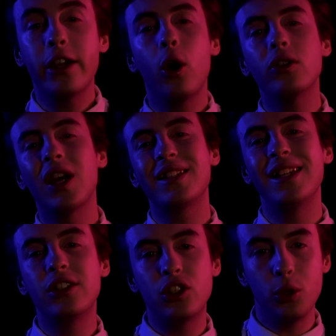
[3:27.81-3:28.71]
contact
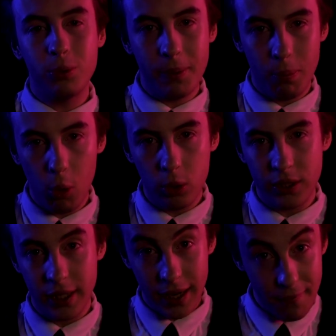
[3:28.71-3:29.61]
is super
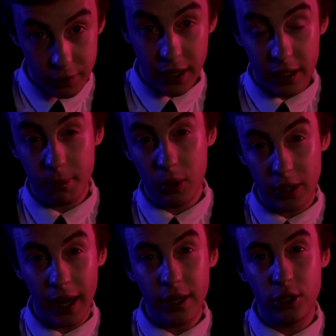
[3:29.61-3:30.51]
important in everyday
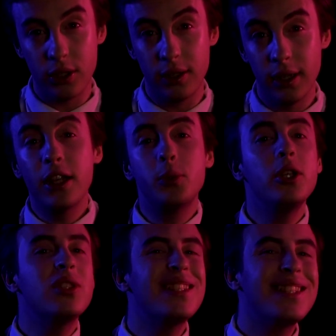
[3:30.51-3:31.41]
communication, as we
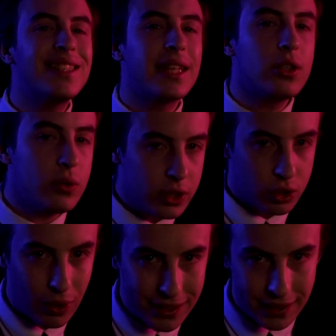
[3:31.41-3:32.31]
use it to signal
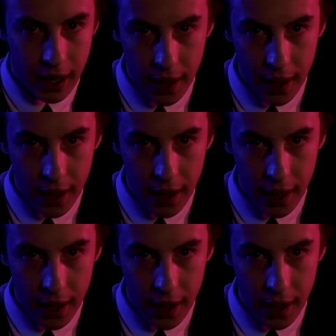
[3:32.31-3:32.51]
distress to